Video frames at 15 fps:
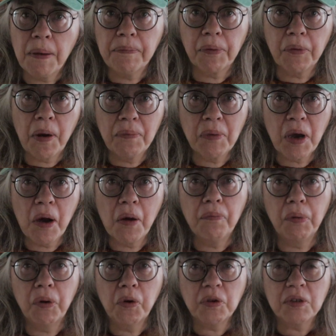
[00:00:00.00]
peperomia I
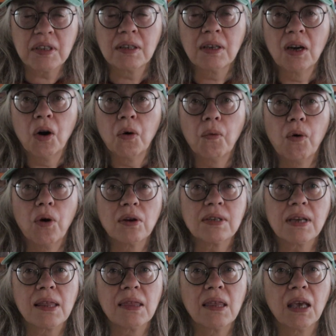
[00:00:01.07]
bought was,
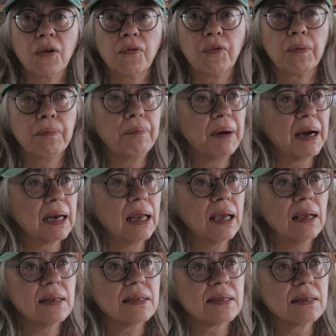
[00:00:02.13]
I think, from
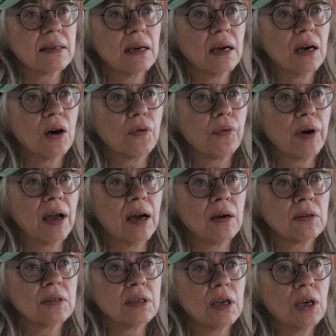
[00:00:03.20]
Bunnings
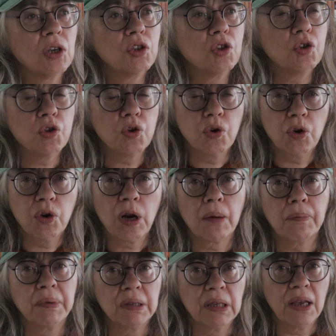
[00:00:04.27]
around June, I
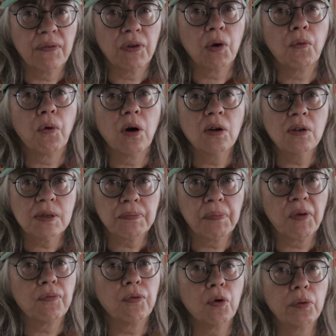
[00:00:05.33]
believe it was,
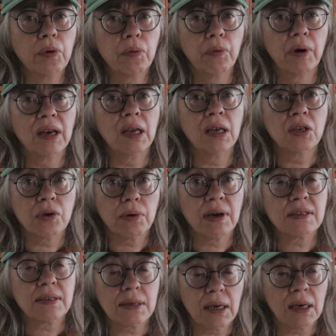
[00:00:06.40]
before we went into
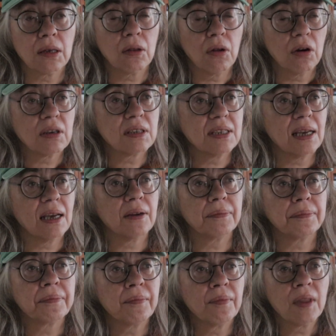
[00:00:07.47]
our second lockdown.
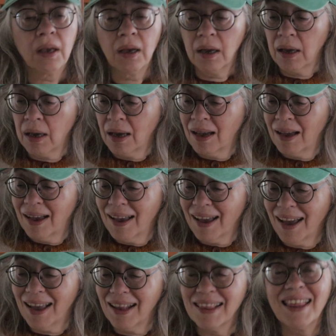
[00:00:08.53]

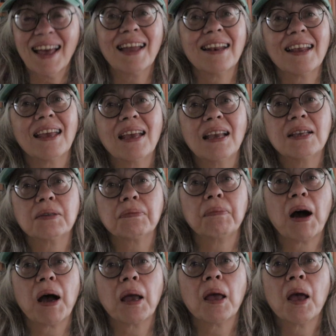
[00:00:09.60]
And that is
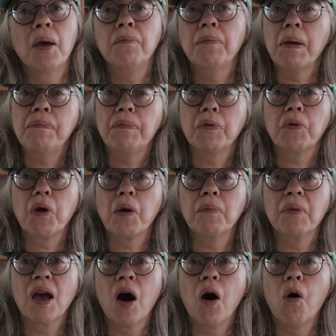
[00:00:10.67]
my
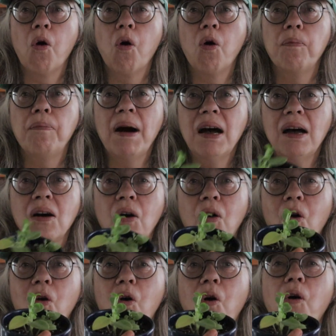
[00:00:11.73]
Peperomia orba,
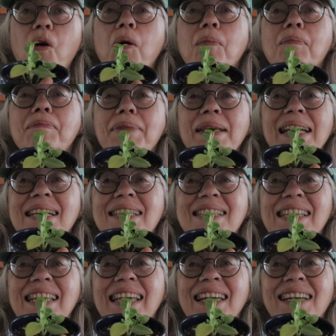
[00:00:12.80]
or
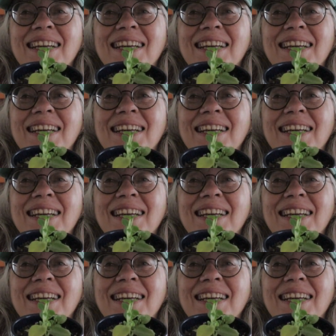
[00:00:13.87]
Pixie.